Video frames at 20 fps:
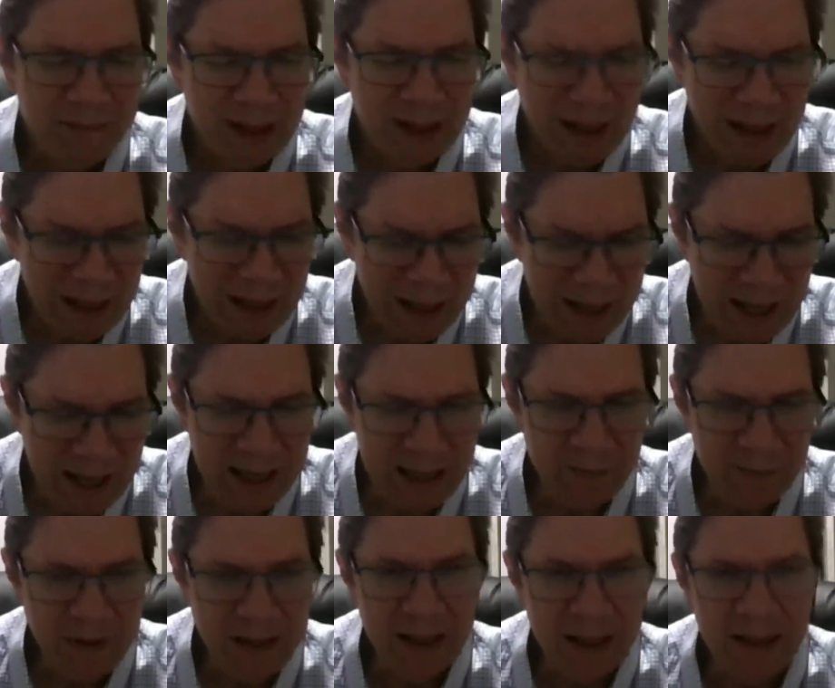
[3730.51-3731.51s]
Jesus
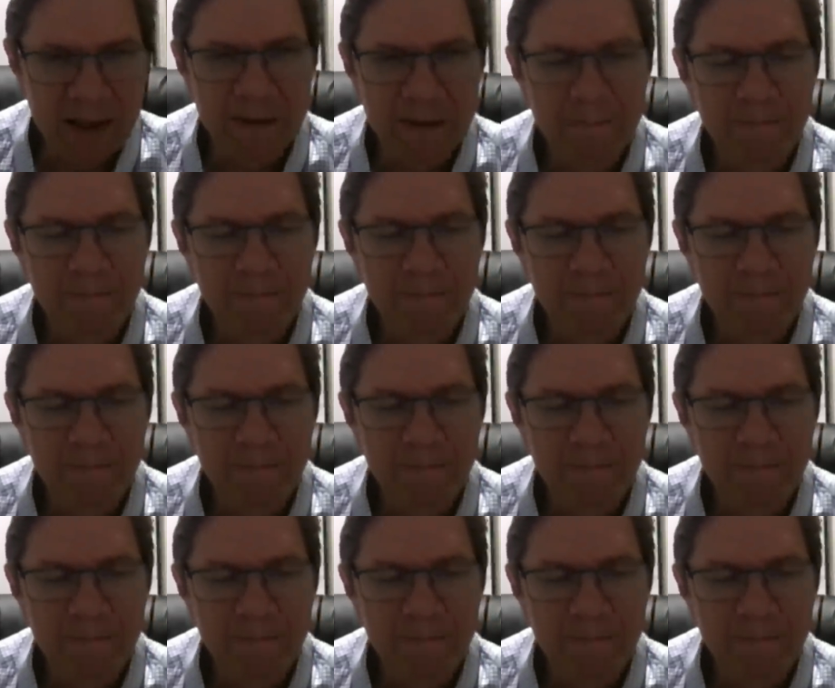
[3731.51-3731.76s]
Amen. Name.